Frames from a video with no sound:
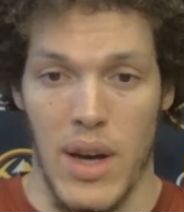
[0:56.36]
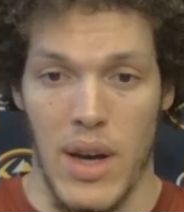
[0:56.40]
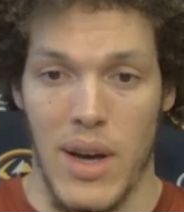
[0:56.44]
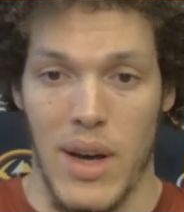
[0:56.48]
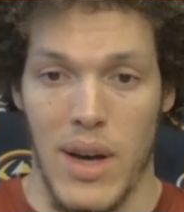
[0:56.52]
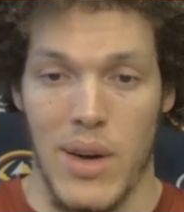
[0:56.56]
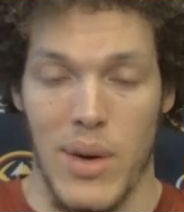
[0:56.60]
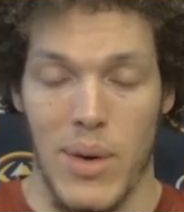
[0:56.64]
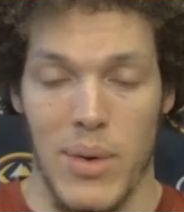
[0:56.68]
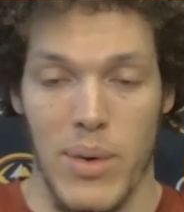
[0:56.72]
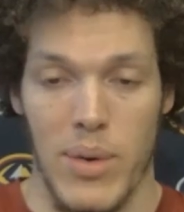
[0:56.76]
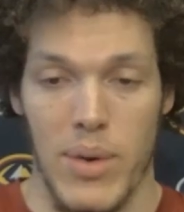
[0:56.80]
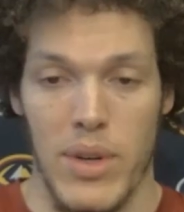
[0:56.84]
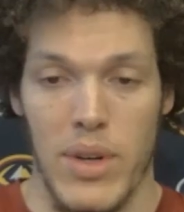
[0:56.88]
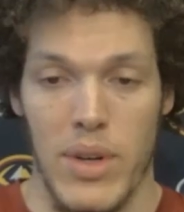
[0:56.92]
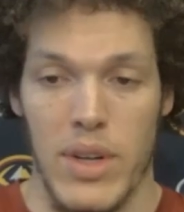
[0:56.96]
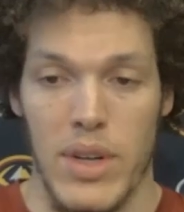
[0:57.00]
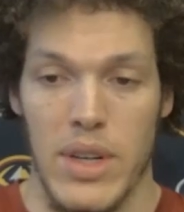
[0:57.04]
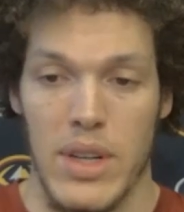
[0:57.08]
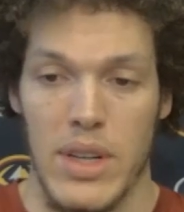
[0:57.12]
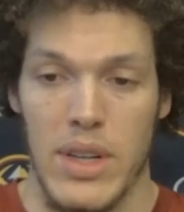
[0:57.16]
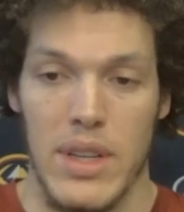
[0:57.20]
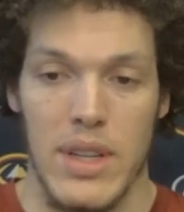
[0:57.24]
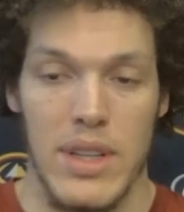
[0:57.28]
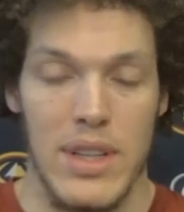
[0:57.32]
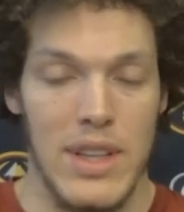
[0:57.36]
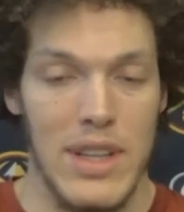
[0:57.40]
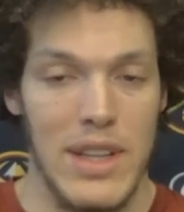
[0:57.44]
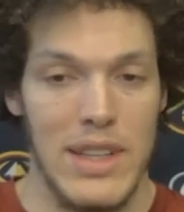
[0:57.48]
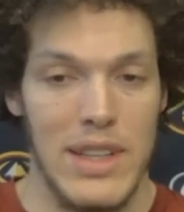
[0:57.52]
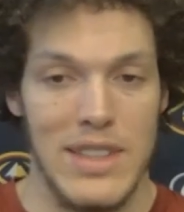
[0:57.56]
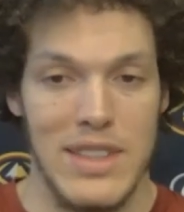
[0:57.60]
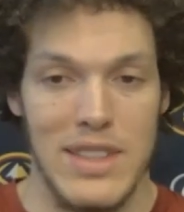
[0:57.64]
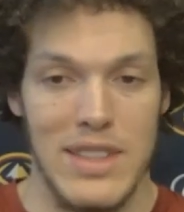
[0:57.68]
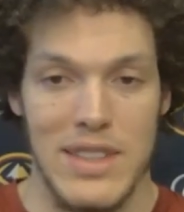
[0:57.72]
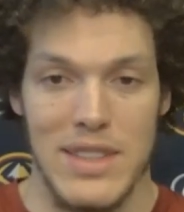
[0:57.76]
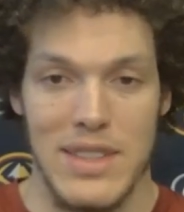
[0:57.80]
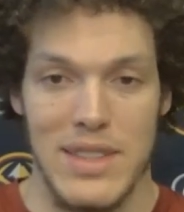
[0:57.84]
Oh, well, they
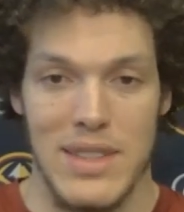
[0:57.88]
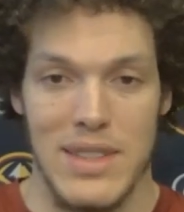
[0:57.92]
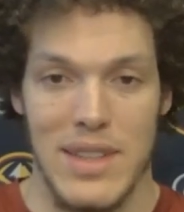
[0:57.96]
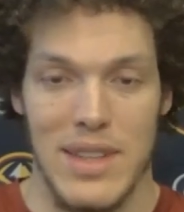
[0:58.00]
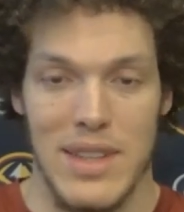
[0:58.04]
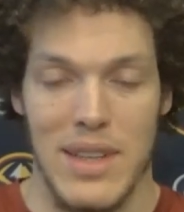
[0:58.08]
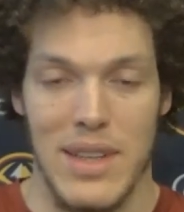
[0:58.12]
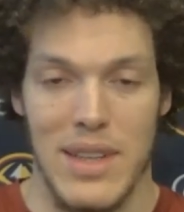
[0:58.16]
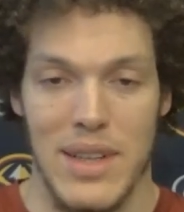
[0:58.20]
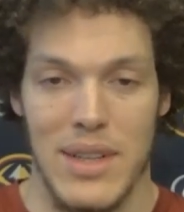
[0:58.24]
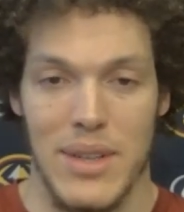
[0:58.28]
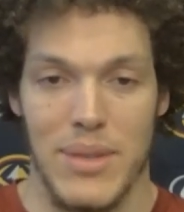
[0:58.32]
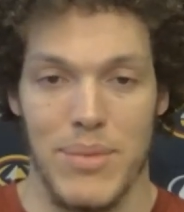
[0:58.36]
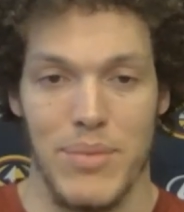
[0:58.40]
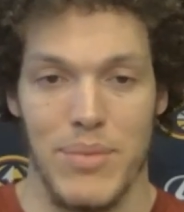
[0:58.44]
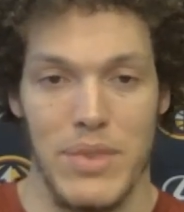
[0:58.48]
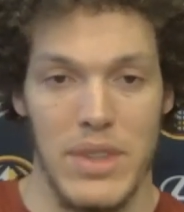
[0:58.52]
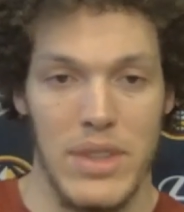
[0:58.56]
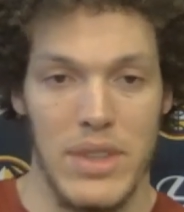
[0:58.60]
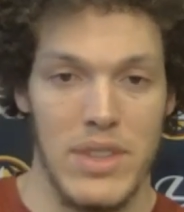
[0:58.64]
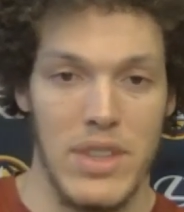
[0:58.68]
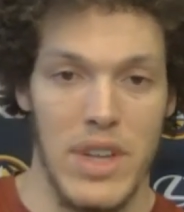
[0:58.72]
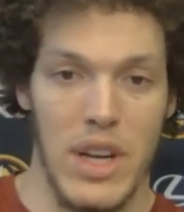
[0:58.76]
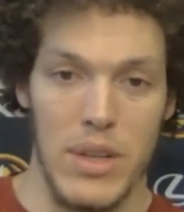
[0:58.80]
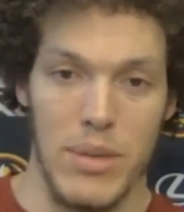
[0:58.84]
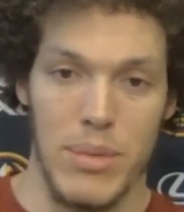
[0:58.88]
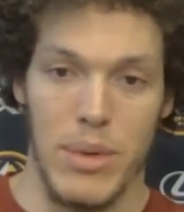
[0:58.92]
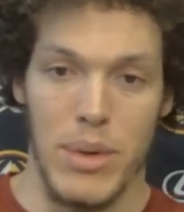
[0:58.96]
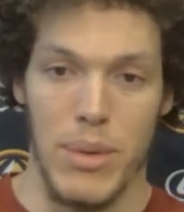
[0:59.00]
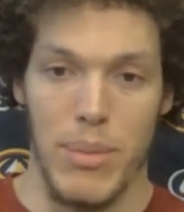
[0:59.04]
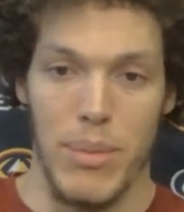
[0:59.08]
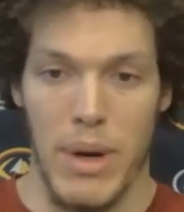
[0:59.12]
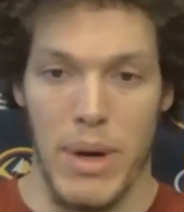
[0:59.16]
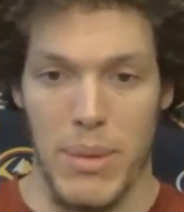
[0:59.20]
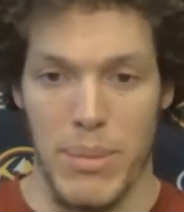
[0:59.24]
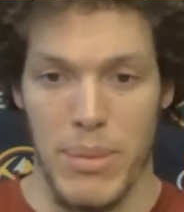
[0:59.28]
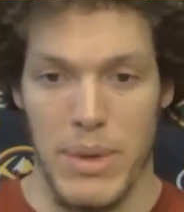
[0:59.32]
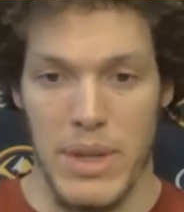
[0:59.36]
just uh, talking to me
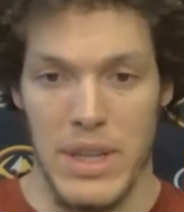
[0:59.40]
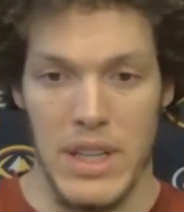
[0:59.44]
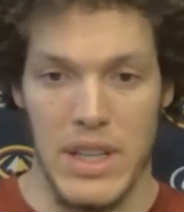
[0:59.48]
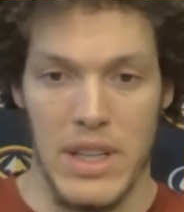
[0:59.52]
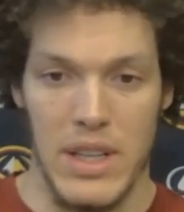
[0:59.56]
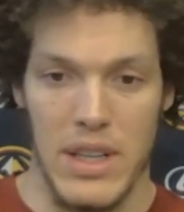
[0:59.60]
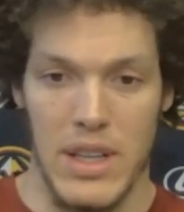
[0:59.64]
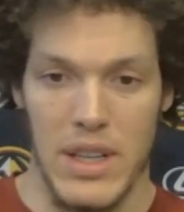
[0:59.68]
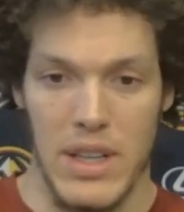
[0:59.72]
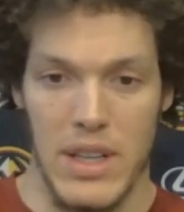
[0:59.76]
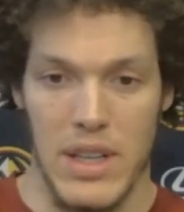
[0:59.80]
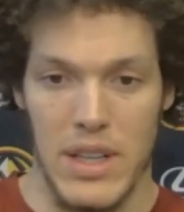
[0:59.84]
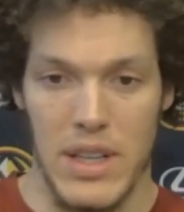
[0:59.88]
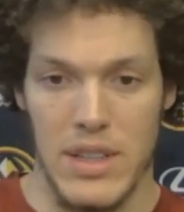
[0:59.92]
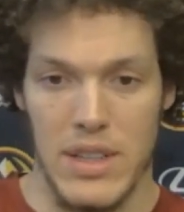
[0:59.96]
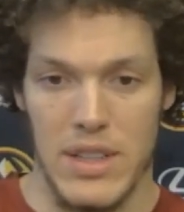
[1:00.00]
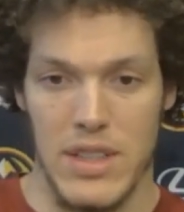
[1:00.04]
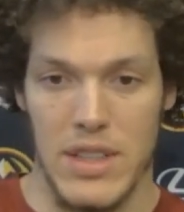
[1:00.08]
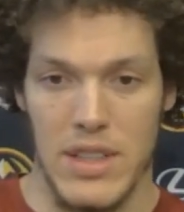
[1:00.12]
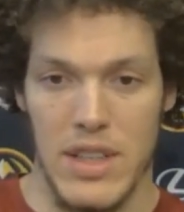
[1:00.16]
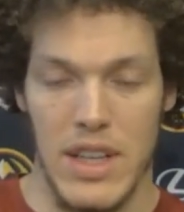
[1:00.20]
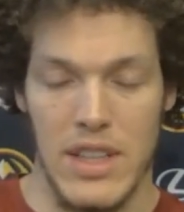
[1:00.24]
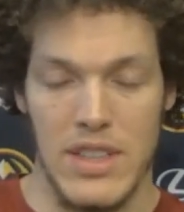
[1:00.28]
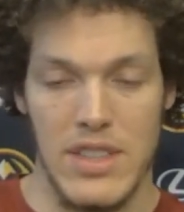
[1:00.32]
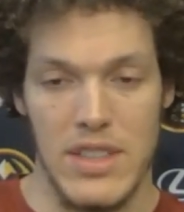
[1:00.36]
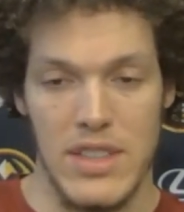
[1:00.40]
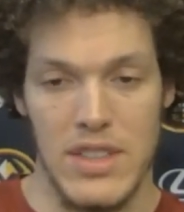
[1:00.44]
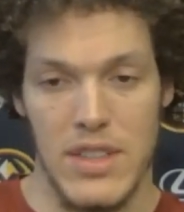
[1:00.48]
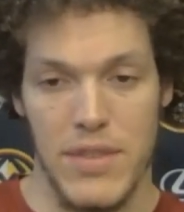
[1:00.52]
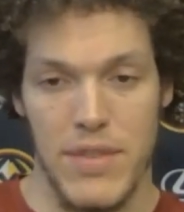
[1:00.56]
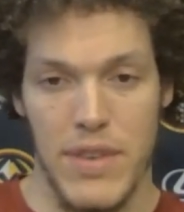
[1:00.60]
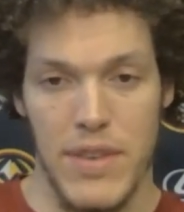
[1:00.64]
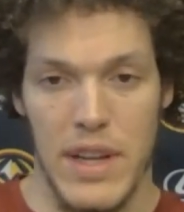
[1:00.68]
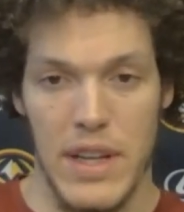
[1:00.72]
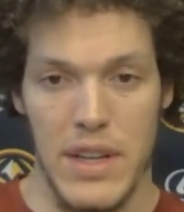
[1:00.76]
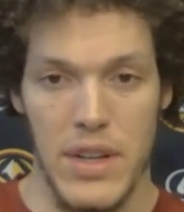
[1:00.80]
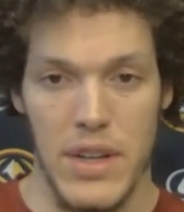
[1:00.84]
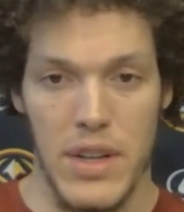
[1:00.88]
about being a, a tenacious
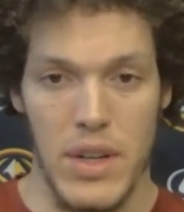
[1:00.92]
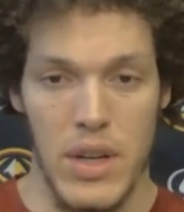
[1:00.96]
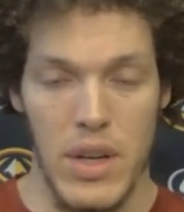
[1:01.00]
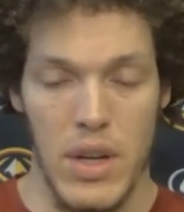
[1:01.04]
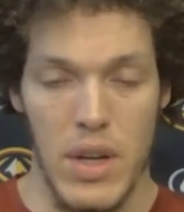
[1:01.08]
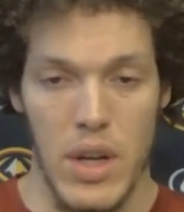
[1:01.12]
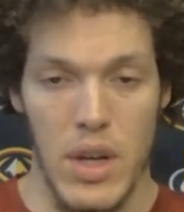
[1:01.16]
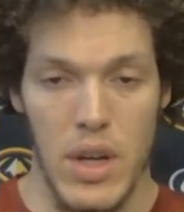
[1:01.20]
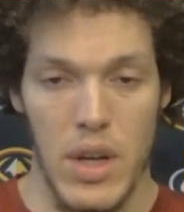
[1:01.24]
defender,